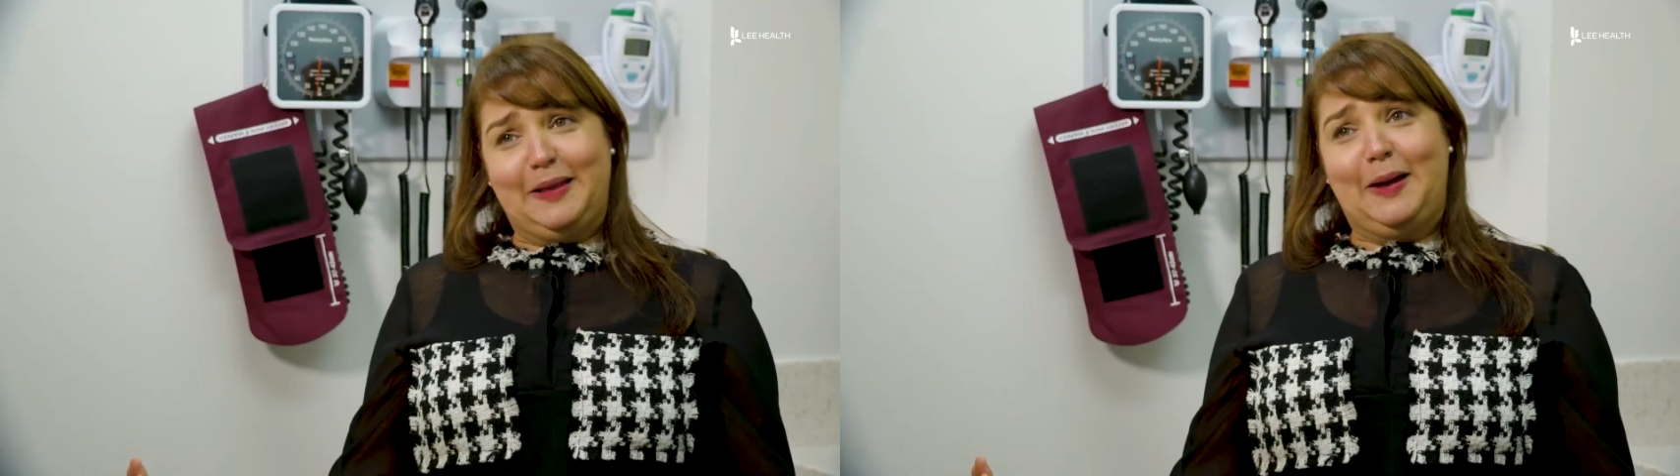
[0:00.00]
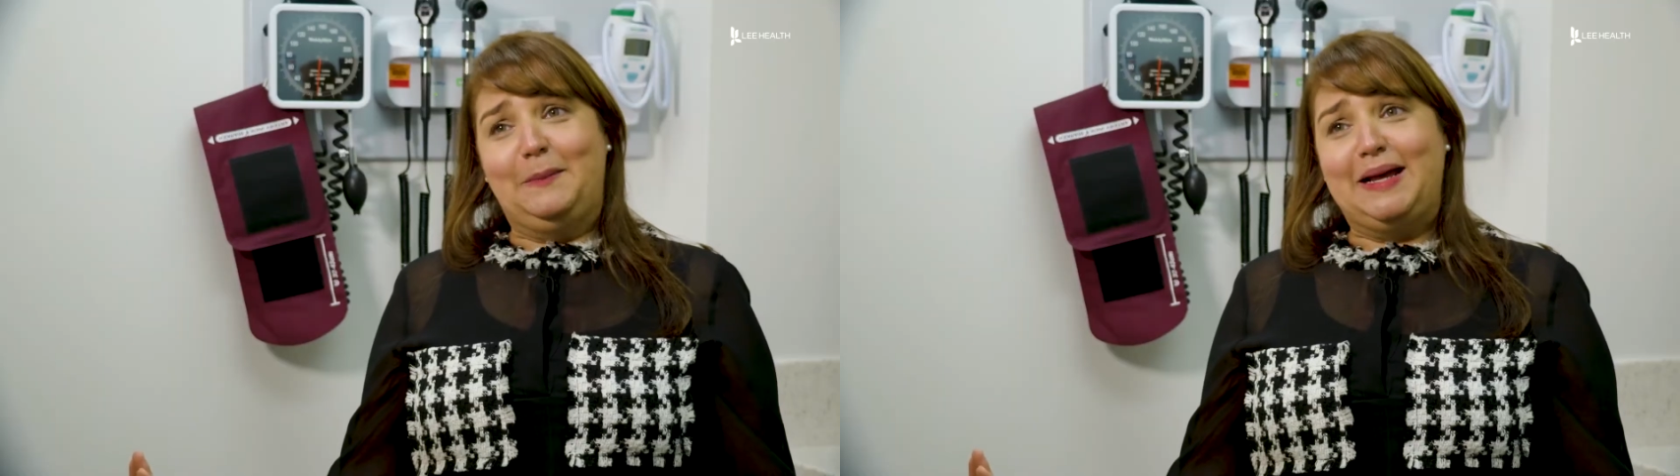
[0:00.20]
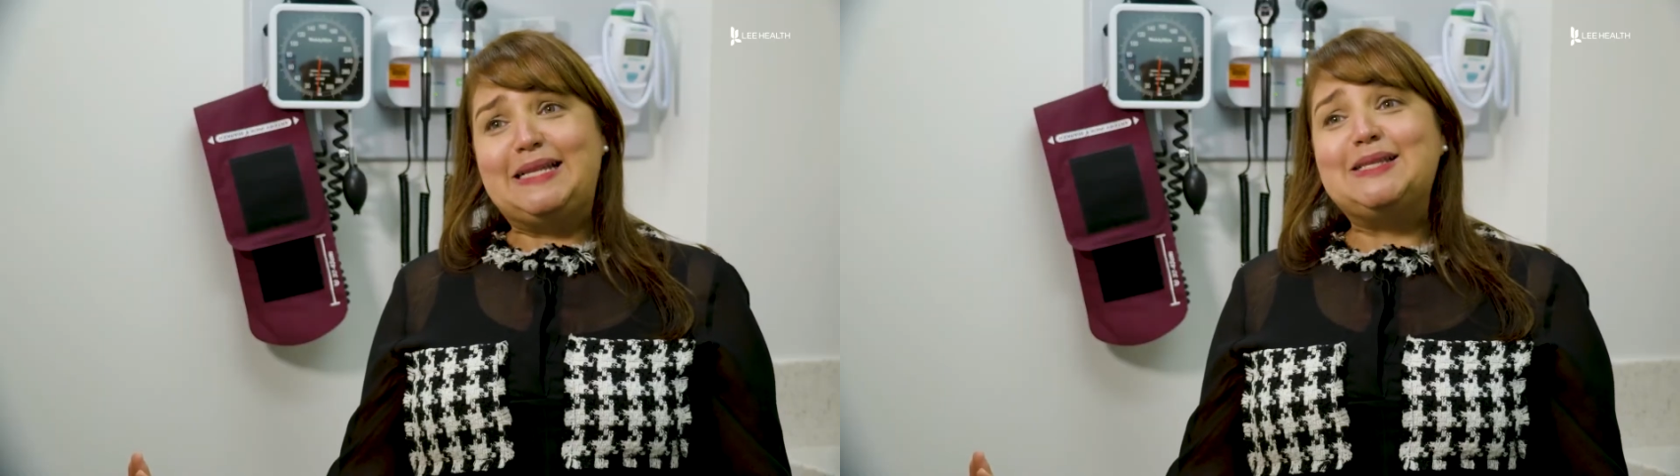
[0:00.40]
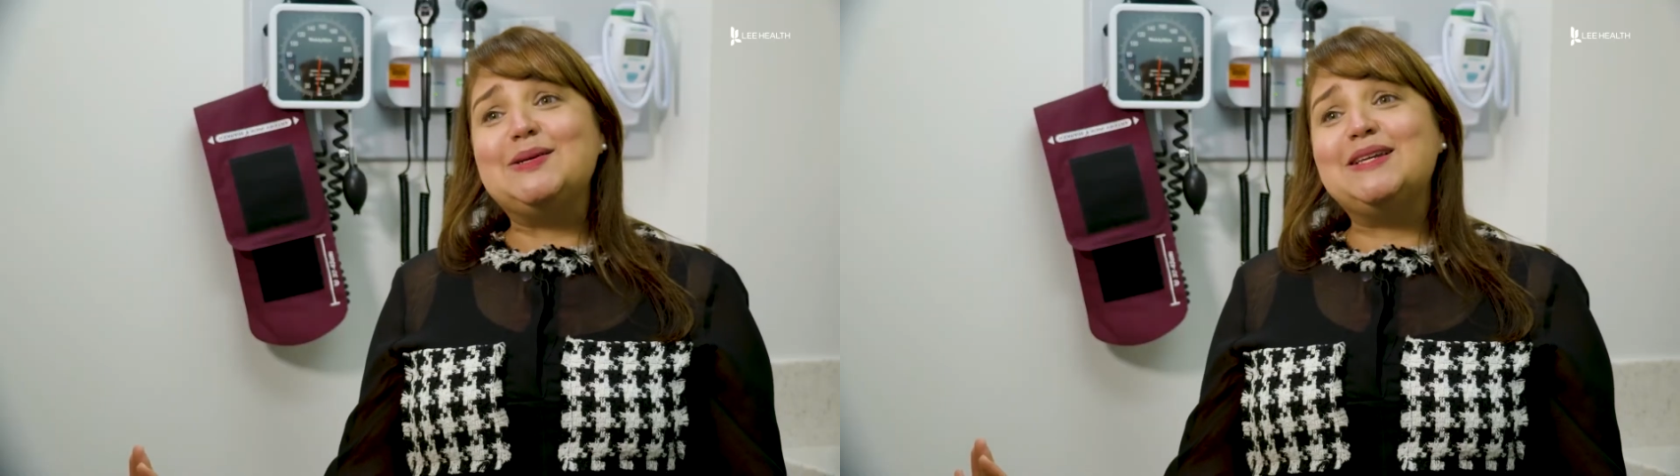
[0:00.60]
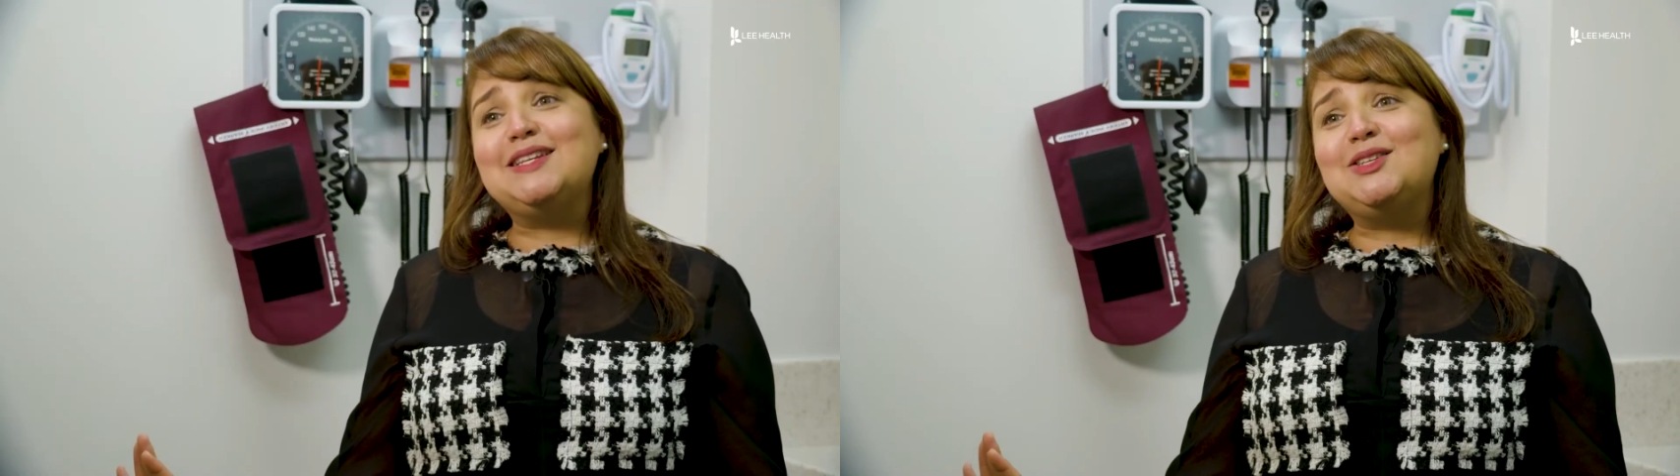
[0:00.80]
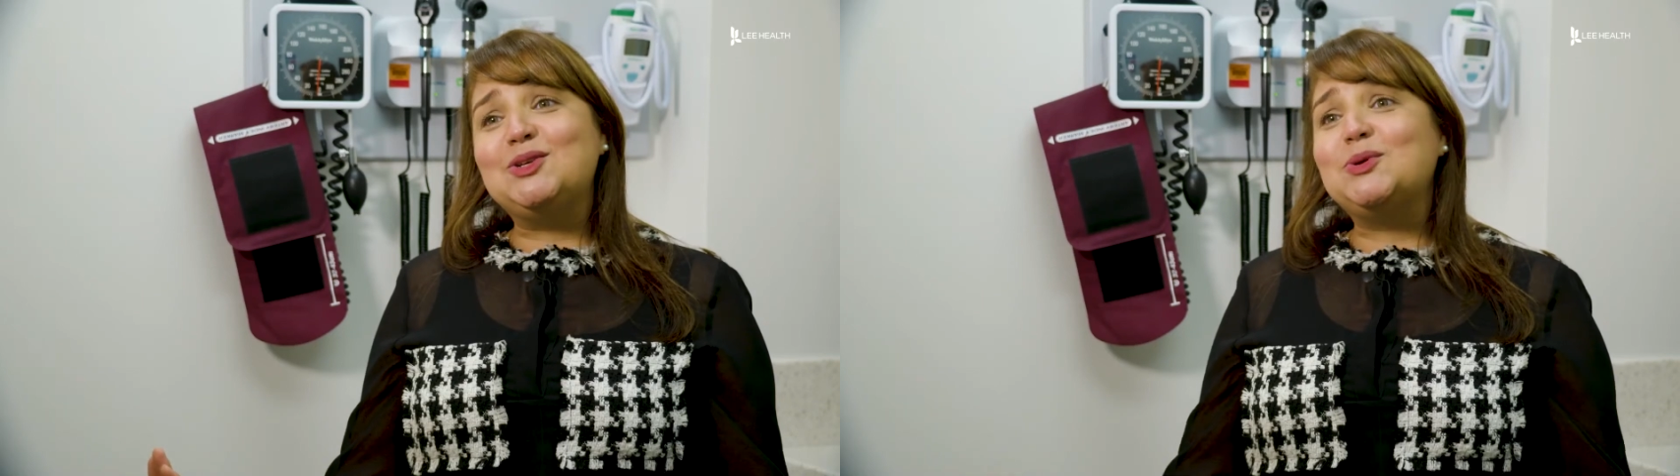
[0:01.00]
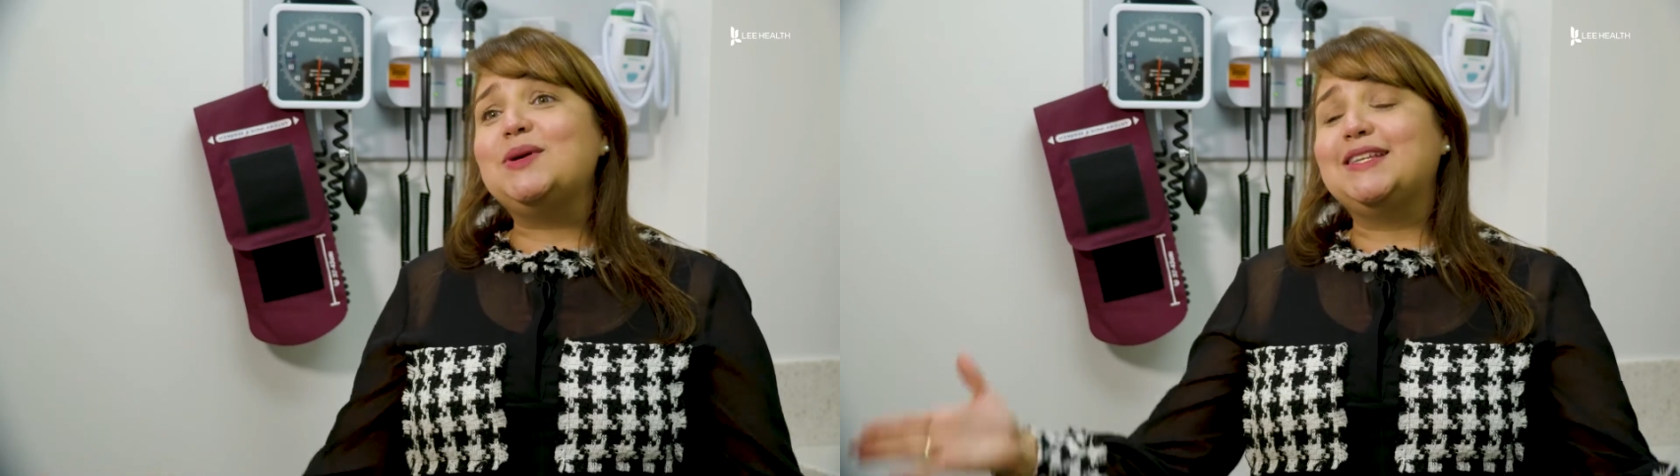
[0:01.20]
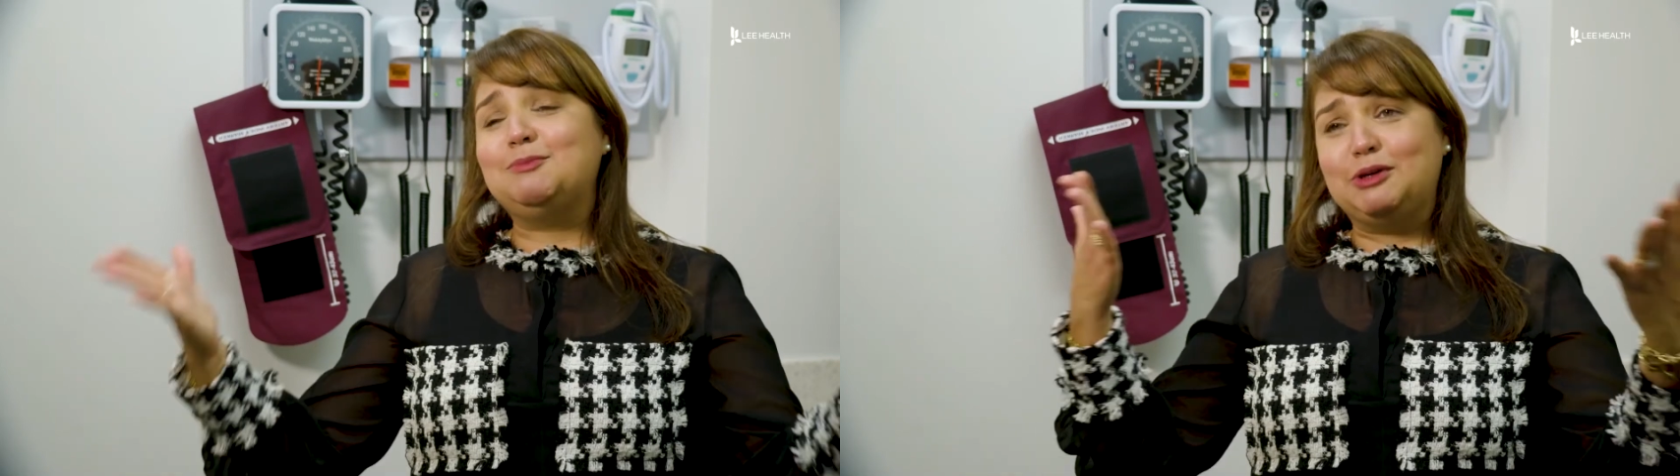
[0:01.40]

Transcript: The best you can do is